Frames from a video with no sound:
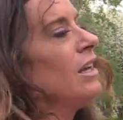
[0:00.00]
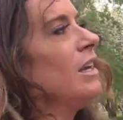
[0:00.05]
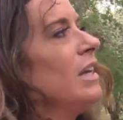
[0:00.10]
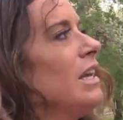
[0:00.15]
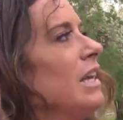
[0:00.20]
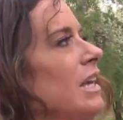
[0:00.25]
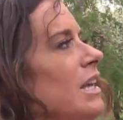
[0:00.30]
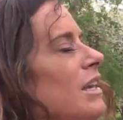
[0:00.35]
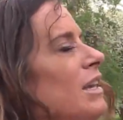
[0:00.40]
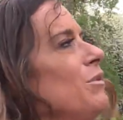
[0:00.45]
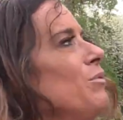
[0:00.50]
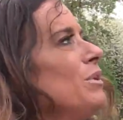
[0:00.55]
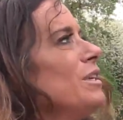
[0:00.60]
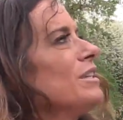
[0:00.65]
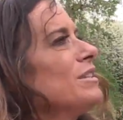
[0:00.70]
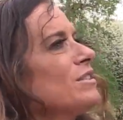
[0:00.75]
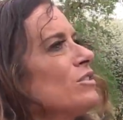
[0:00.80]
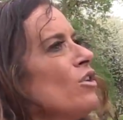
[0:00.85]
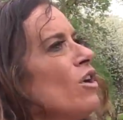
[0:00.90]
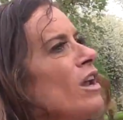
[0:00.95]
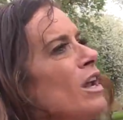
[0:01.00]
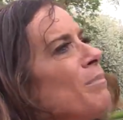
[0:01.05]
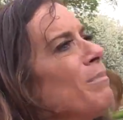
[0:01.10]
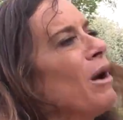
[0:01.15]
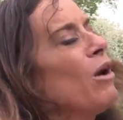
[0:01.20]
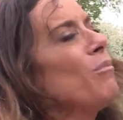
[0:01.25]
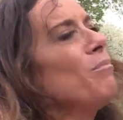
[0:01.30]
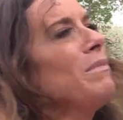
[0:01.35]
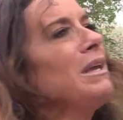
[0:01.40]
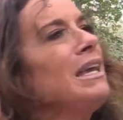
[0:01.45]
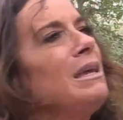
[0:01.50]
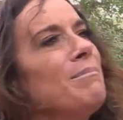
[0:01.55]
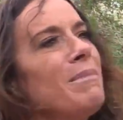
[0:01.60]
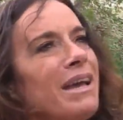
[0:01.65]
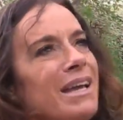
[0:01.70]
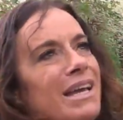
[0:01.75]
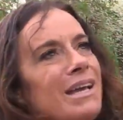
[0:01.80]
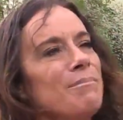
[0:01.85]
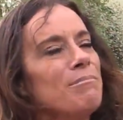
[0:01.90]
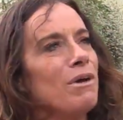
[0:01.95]
It's not about me
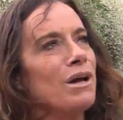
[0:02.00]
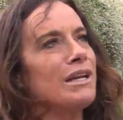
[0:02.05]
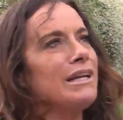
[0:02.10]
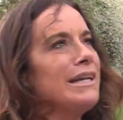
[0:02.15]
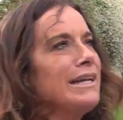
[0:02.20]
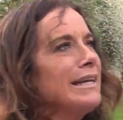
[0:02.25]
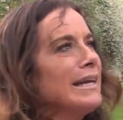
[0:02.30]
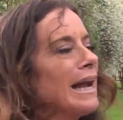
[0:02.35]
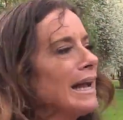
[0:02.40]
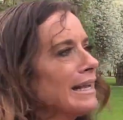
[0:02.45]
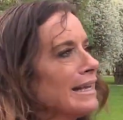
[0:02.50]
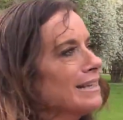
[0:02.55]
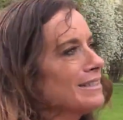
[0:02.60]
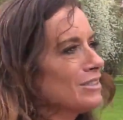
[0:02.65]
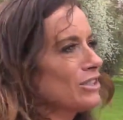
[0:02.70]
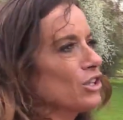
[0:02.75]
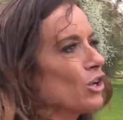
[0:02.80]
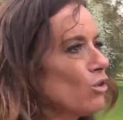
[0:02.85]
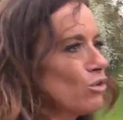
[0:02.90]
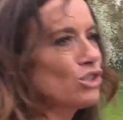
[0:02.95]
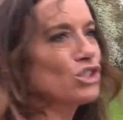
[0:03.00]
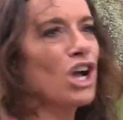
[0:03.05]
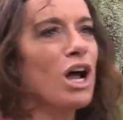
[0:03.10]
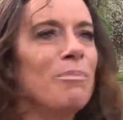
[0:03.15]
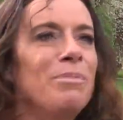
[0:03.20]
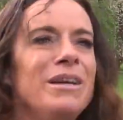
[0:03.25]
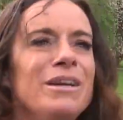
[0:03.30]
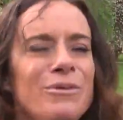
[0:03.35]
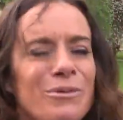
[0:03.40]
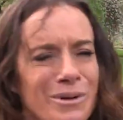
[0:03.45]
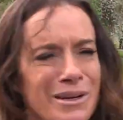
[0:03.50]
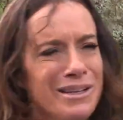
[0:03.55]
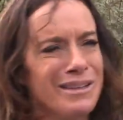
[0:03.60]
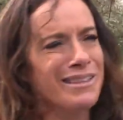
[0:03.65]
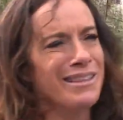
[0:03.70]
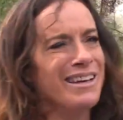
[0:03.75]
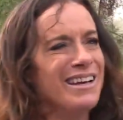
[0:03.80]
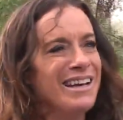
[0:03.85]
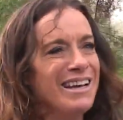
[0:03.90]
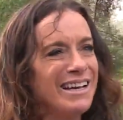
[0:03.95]
making money, I guess, to go shopping with.
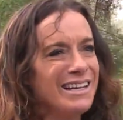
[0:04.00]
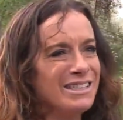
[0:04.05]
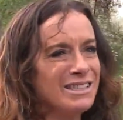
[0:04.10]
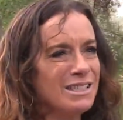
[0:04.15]
It's